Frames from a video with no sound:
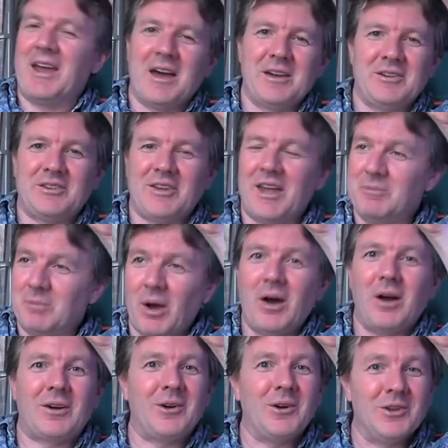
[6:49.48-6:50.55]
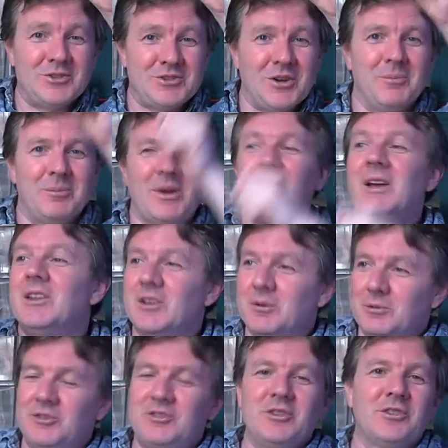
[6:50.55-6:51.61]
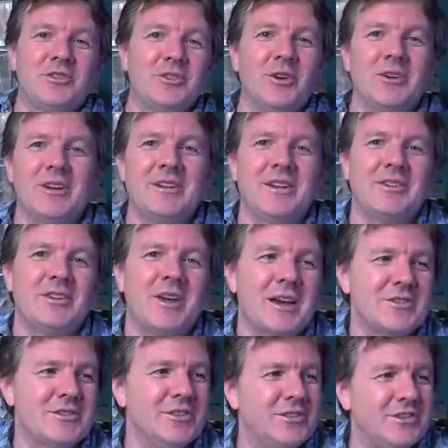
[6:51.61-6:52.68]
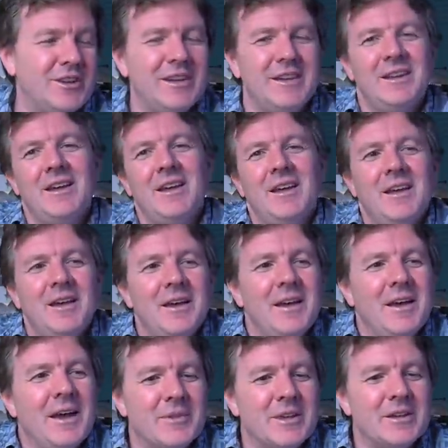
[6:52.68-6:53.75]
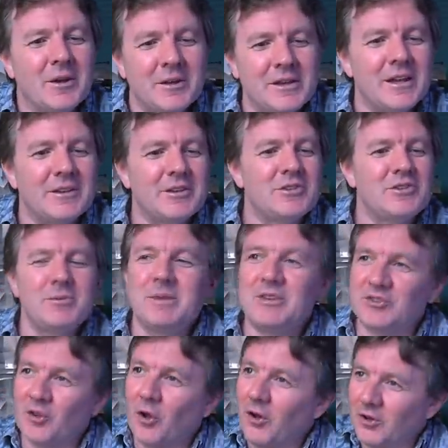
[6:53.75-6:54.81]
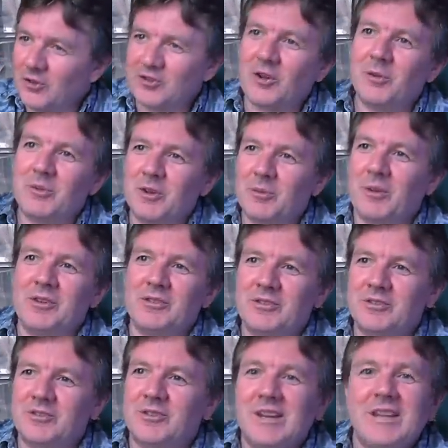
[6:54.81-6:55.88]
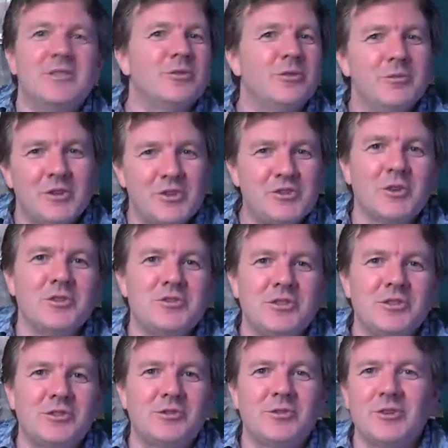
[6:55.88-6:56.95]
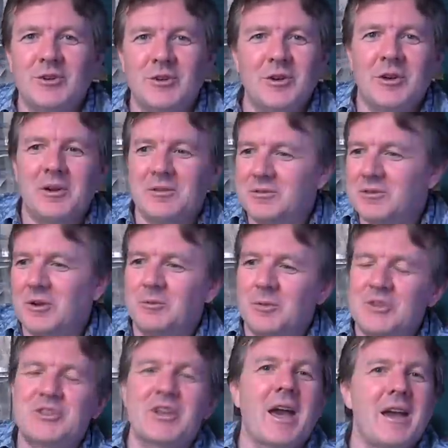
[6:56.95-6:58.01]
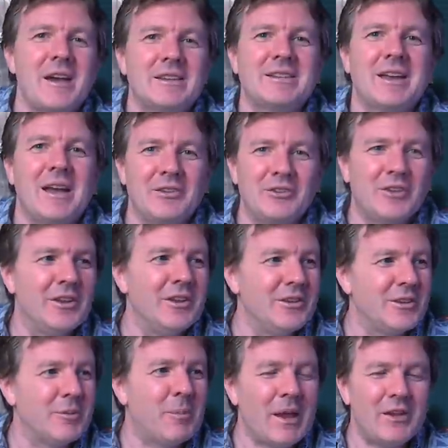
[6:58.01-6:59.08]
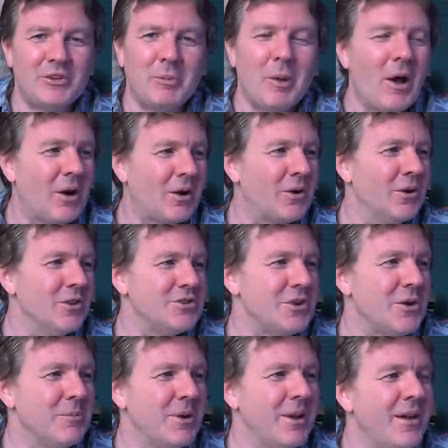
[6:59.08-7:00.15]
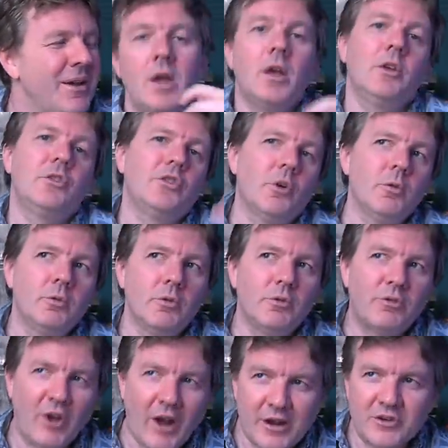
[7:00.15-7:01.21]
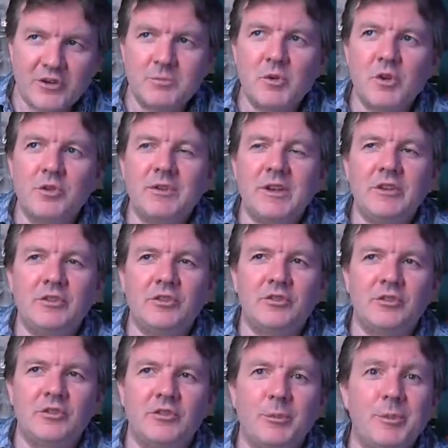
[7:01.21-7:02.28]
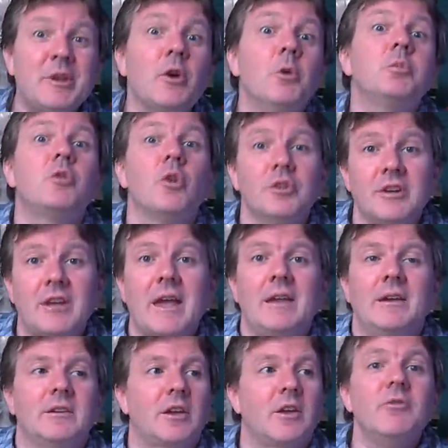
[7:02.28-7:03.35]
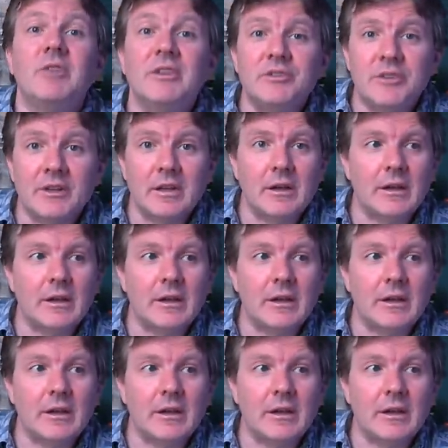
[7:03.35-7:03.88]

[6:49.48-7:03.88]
out of ten parkour jump that was just done in this action scene. You know, yeah, there should be scores coming up on screen from the judges for uh, you know, which character has the the best parkour jump. So for action movies to become good again and convincing